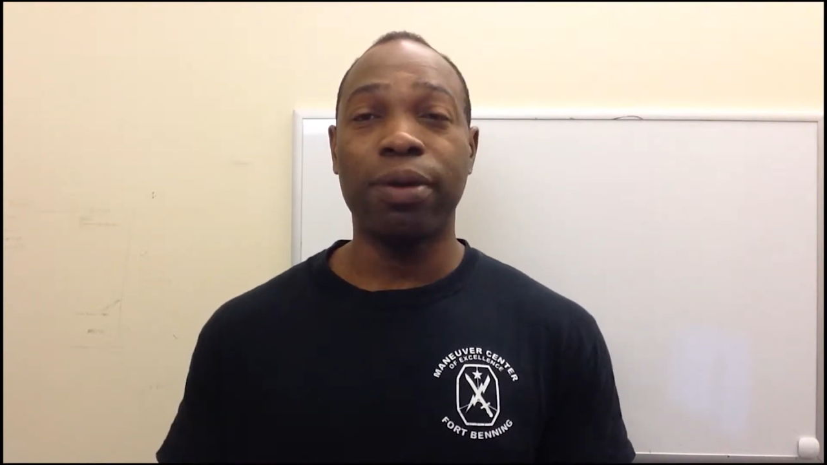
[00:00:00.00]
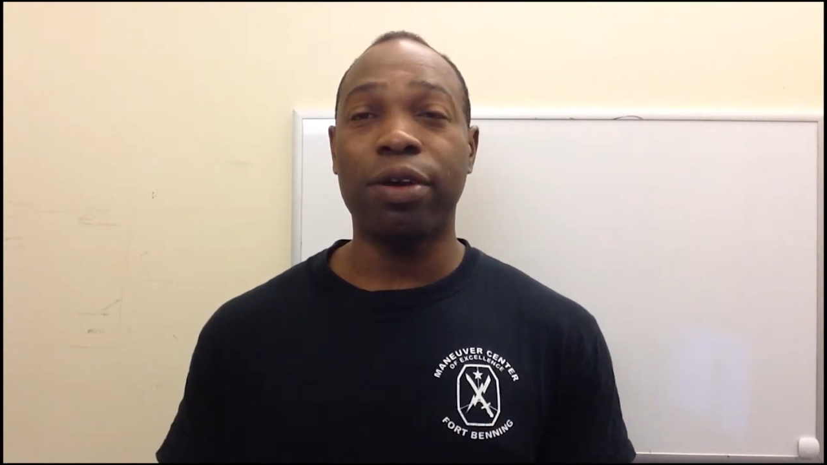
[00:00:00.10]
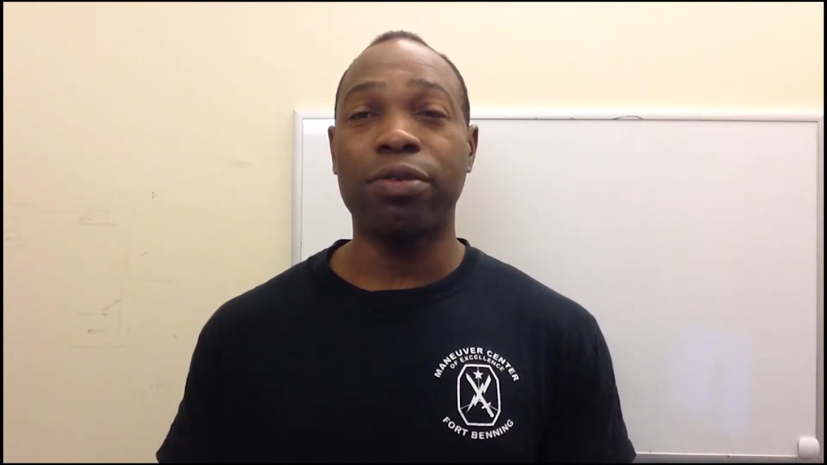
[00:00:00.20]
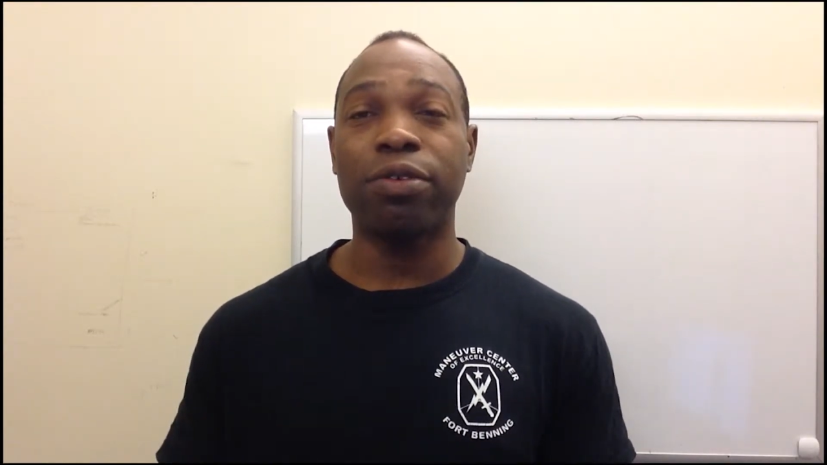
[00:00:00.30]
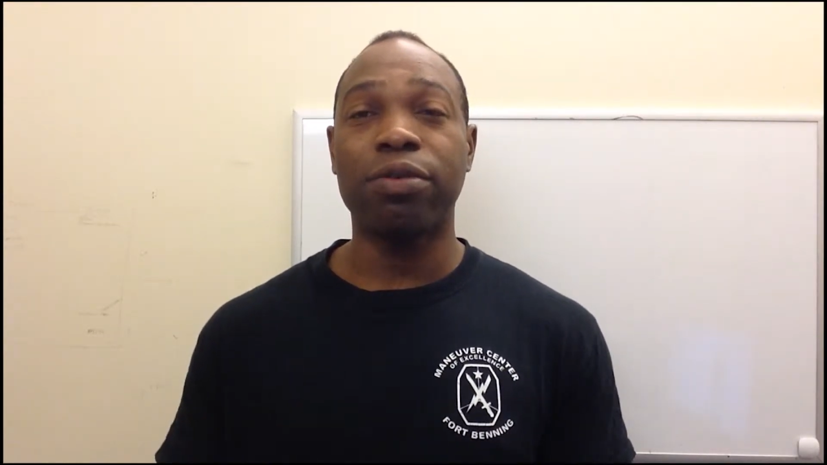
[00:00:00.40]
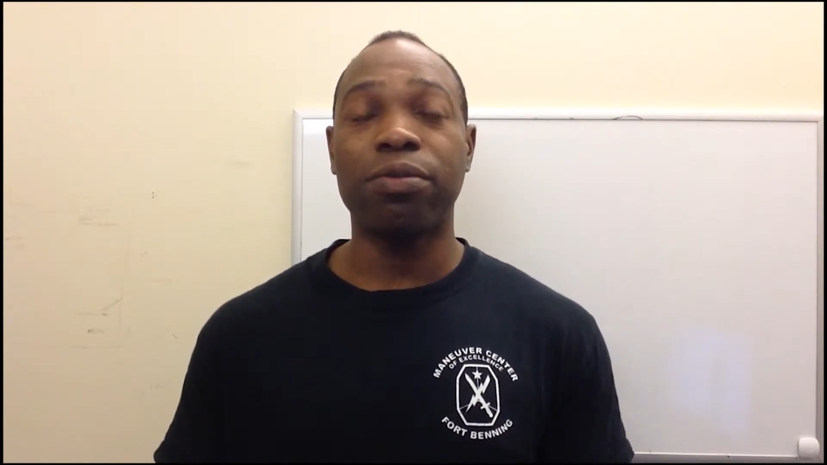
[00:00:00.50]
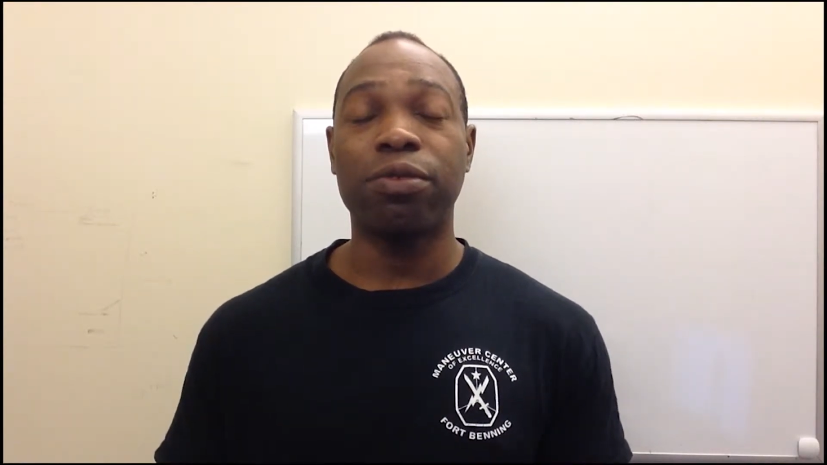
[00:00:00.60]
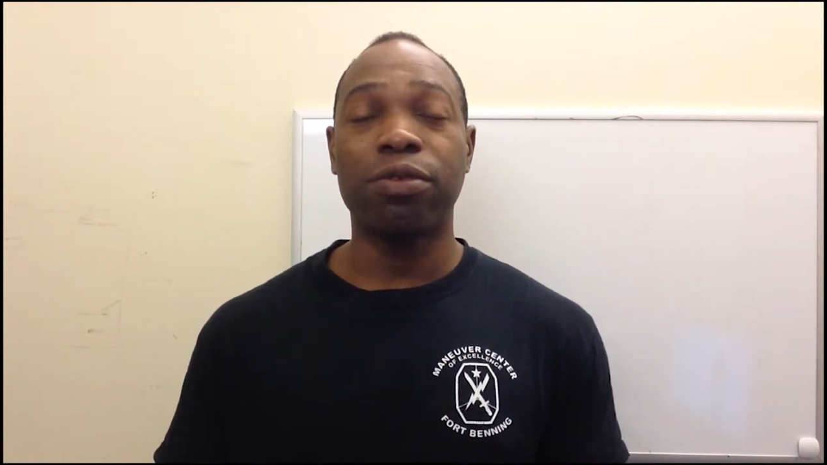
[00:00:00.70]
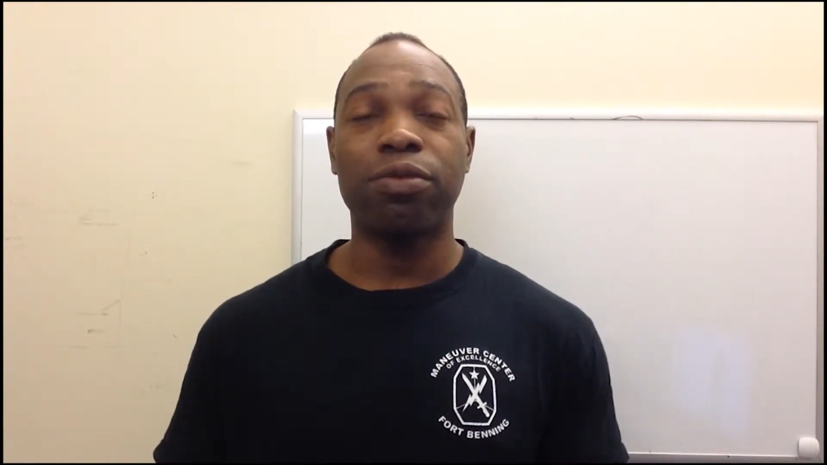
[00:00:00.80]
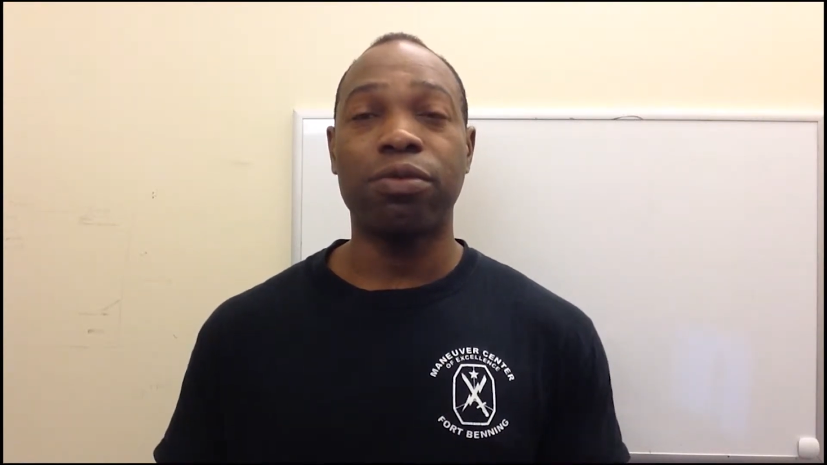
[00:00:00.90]
algorithm
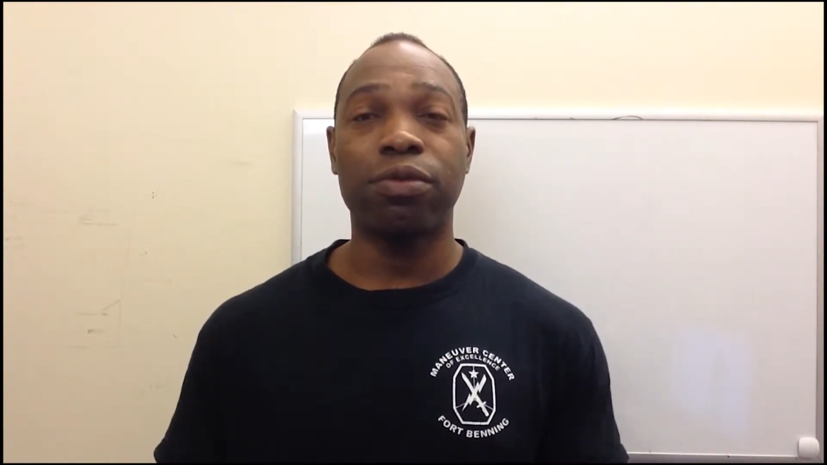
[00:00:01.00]
won't